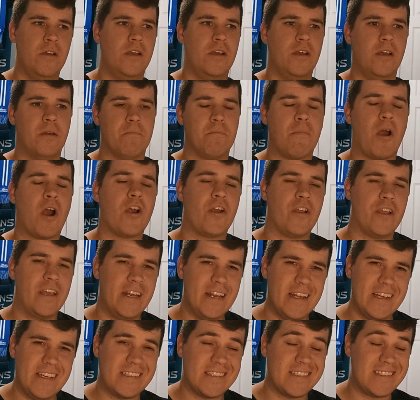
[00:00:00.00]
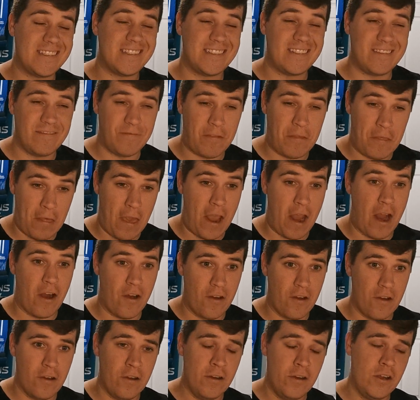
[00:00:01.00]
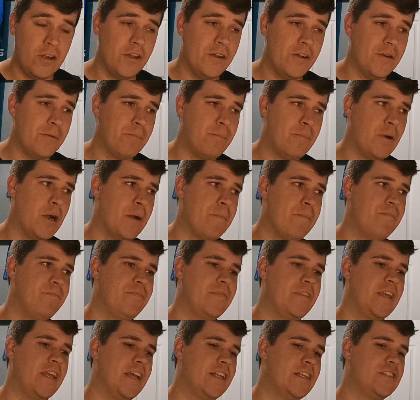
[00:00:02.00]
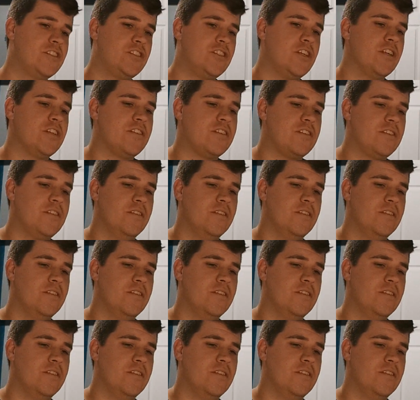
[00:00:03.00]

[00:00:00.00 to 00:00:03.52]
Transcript: market is there, but it's just